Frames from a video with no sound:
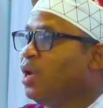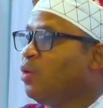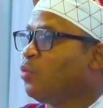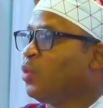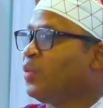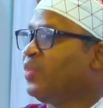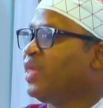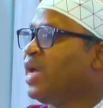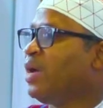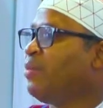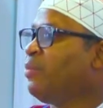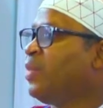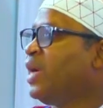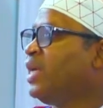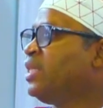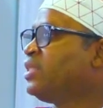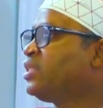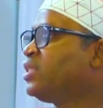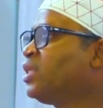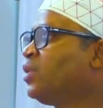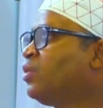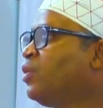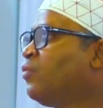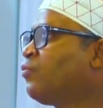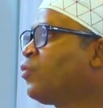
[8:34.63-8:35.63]
with that
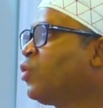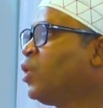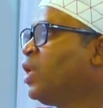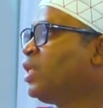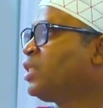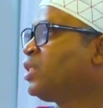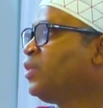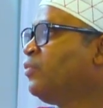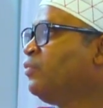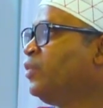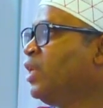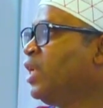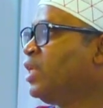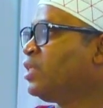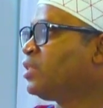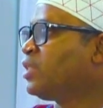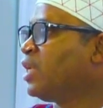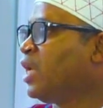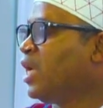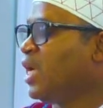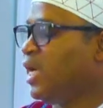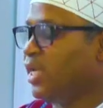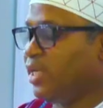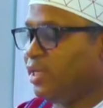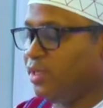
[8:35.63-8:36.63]
mindset of
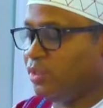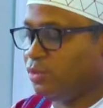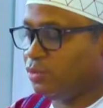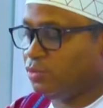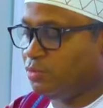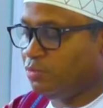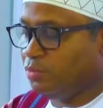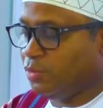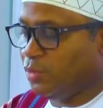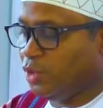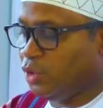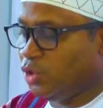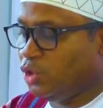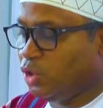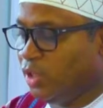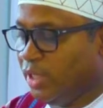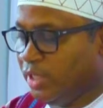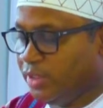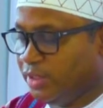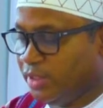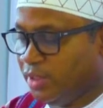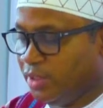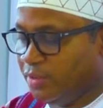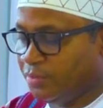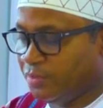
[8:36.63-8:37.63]
collectiveness and
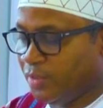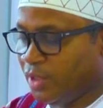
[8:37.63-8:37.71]
unity.